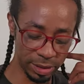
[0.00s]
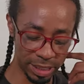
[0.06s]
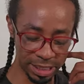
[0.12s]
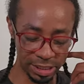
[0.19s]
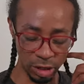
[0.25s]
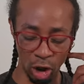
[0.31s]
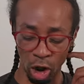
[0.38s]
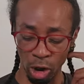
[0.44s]

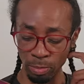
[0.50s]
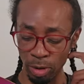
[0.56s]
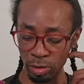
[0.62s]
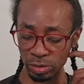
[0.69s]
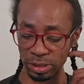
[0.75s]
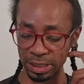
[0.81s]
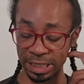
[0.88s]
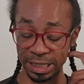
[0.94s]
this
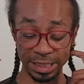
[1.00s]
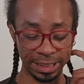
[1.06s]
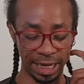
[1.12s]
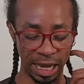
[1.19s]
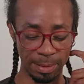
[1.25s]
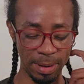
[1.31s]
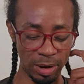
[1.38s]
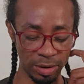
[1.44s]
almost, this
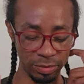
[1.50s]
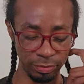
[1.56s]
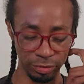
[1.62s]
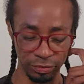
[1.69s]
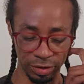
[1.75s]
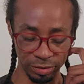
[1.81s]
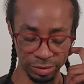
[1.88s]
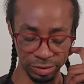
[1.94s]
came out in
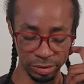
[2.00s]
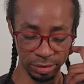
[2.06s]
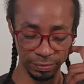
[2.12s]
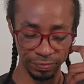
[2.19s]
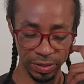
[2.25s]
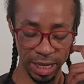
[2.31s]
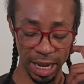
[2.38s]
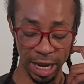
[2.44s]

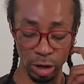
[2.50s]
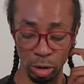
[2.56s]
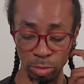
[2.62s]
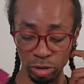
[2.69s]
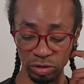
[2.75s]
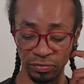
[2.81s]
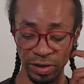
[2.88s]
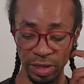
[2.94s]
reverse and
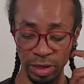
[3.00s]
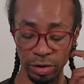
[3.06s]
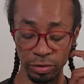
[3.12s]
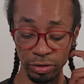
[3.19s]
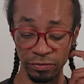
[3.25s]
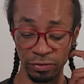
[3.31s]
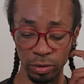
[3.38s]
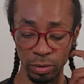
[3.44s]
almost fell out
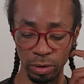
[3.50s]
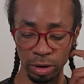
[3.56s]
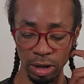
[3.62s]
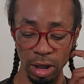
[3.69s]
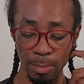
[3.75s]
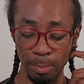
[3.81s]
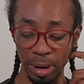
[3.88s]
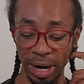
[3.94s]
on the
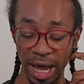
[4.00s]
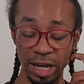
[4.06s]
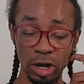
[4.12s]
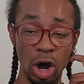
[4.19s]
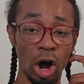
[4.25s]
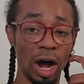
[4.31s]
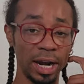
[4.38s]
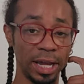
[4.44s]
floor, but I
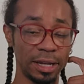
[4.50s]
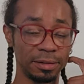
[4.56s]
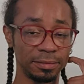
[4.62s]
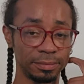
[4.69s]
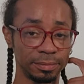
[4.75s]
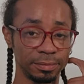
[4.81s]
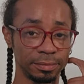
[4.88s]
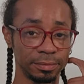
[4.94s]
caught it
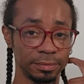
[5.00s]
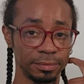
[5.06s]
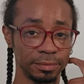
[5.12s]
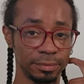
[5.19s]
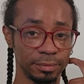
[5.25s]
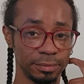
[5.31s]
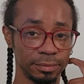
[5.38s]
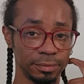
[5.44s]

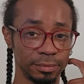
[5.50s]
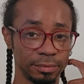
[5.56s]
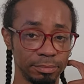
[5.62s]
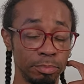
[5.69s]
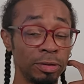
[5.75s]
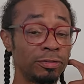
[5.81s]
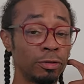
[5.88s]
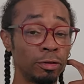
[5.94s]

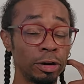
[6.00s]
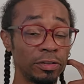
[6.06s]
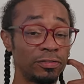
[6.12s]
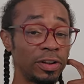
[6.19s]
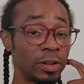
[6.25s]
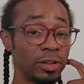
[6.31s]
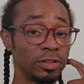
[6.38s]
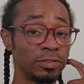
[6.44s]
before it
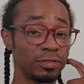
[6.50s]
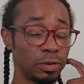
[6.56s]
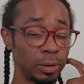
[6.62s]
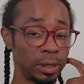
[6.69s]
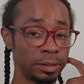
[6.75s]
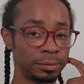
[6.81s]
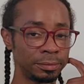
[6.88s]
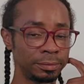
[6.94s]
fell on the
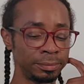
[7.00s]
floor.